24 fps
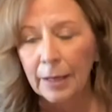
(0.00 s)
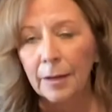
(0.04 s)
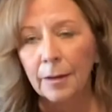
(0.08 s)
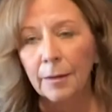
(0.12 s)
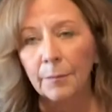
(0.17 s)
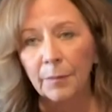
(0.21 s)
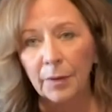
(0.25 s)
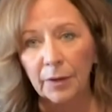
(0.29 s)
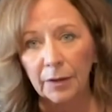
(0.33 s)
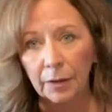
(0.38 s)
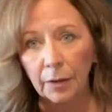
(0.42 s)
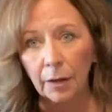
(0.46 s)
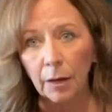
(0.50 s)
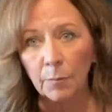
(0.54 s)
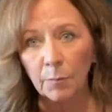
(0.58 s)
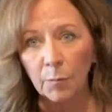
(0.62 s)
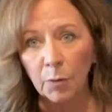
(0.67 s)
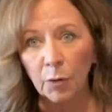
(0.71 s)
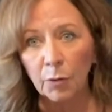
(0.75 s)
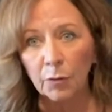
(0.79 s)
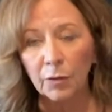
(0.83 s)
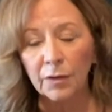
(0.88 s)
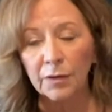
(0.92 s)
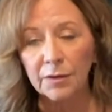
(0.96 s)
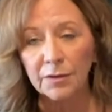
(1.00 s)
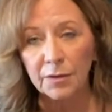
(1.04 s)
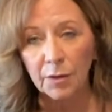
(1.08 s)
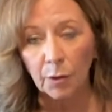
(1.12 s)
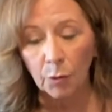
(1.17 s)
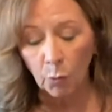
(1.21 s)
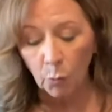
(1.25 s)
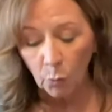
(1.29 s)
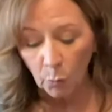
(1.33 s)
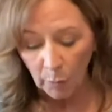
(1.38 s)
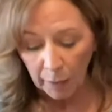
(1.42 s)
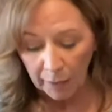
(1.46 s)
But Yum Earth is a
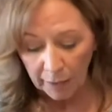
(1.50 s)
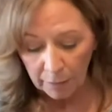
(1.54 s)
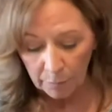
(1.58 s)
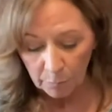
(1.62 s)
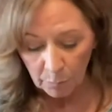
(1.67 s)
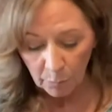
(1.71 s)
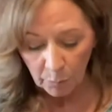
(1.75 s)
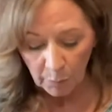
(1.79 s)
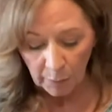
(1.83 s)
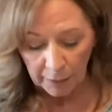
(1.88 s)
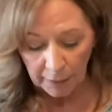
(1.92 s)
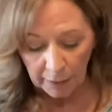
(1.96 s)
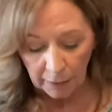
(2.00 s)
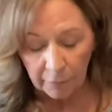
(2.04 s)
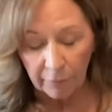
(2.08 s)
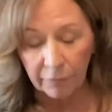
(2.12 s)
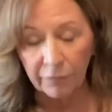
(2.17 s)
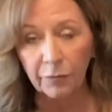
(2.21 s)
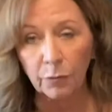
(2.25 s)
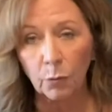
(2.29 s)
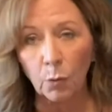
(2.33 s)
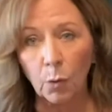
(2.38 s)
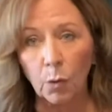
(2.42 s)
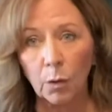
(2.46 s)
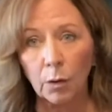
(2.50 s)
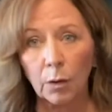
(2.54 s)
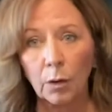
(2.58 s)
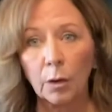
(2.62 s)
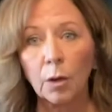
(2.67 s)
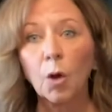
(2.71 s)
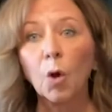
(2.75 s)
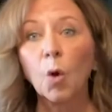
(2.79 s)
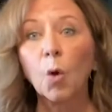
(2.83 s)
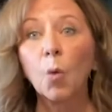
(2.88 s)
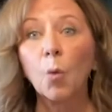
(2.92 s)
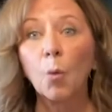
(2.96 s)
great brand for
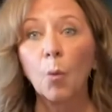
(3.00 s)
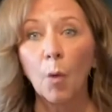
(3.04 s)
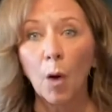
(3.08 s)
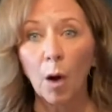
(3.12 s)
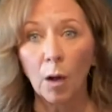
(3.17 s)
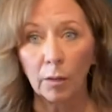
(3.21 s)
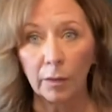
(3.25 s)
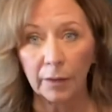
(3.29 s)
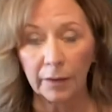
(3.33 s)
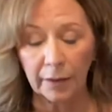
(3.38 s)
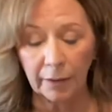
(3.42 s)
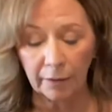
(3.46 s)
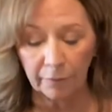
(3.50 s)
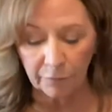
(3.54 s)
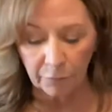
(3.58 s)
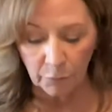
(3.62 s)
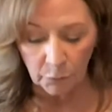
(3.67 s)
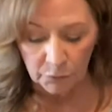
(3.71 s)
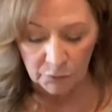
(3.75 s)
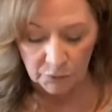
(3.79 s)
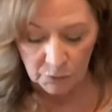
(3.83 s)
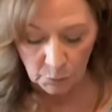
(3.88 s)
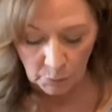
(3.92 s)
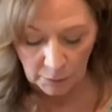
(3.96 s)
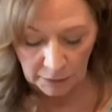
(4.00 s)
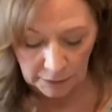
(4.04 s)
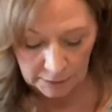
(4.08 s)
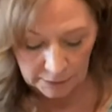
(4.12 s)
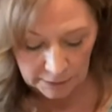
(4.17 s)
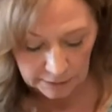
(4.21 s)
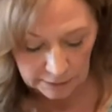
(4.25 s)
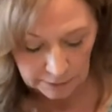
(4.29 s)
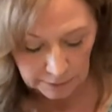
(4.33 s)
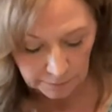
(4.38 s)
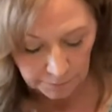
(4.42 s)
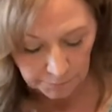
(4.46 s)
quality for
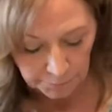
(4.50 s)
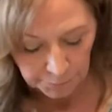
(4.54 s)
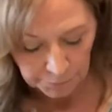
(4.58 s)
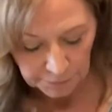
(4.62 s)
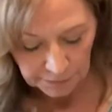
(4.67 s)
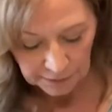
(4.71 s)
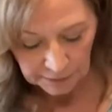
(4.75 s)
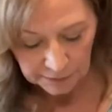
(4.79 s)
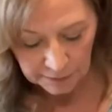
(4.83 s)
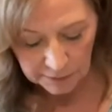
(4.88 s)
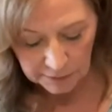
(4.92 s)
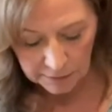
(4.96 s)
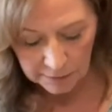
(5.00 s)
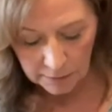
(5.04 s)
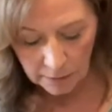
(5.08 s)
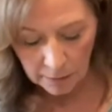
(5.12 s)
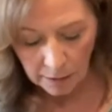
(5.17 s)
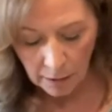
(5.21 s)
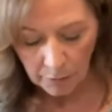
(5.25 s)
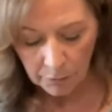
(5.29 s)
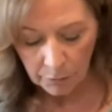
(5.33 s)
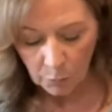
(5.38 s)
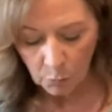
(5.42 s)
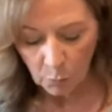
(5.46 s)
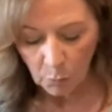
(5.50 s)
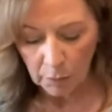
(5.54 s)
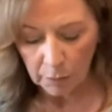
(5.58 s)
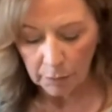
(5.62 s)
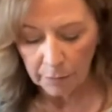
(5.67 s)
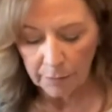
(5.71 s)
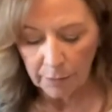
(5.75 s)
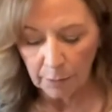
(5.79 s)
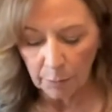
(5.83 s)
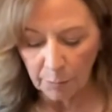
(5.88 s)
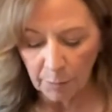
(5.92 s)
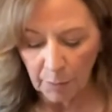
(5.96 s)
sweets. This is another one of
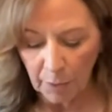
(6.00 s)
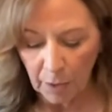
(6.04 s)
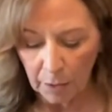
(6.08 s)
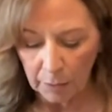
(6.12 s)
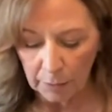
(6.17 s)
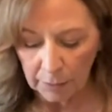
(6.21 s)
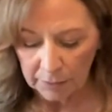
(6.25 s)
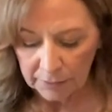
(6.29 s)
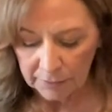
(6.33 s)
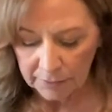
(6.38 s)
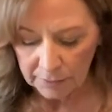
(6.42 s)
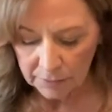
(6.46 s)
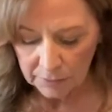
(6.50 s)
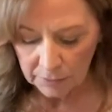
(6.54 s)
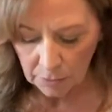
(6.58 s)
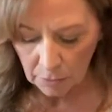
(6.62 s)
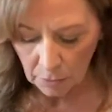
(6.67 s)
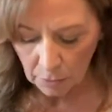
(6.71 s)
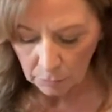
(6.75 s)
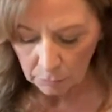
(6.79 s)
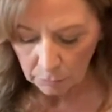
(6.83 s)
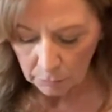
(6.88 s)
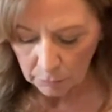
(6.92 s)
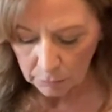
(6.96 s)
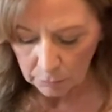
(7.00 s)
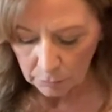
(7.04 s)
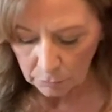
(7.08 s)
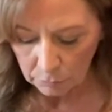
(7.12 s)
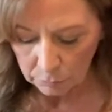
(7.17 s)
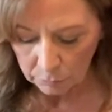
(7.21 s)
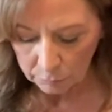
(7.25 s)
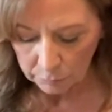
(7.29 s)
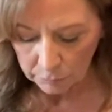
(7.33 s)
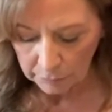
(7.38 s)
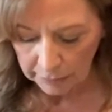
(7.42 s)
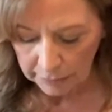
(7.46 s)
their products. It's called Little
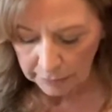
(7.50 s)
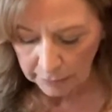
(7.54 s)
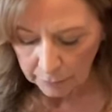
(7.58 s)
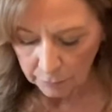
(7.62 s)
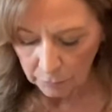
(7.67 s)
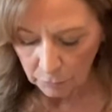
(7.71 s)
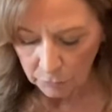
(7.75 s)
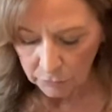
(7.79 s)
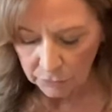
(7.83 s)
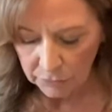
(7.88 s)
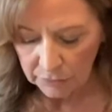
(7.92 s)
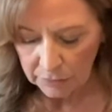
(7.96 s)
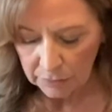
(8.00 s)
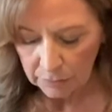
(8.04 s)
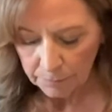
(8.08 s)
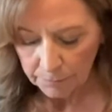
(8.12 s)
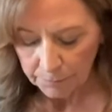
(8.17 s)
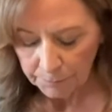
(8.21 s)
Giggles.